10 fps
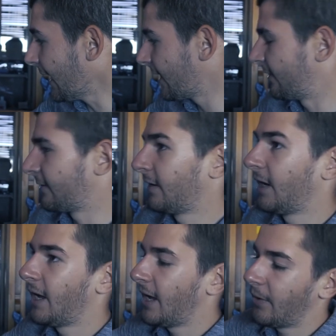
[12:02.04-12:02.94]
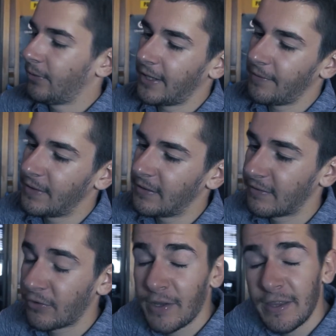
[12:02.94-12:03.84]
end, we have
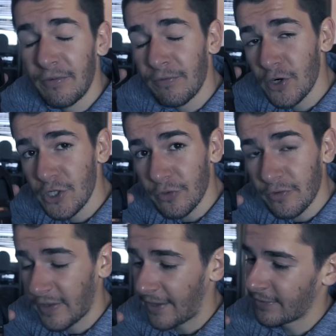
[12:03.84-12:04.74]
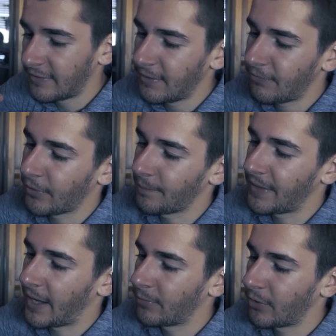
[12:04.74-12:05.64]
this 24-70 from
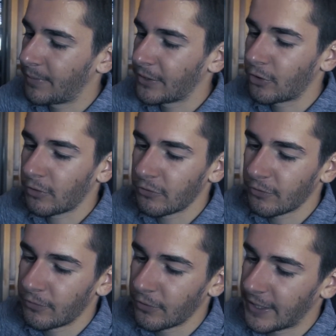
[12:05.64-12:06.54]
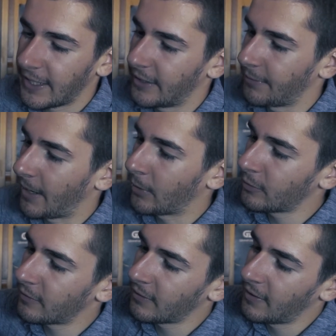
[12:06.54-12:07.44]
Tamron, but also for Canon
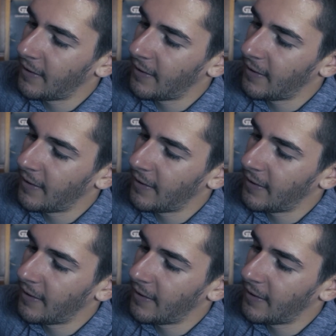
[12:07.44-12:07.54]
mount,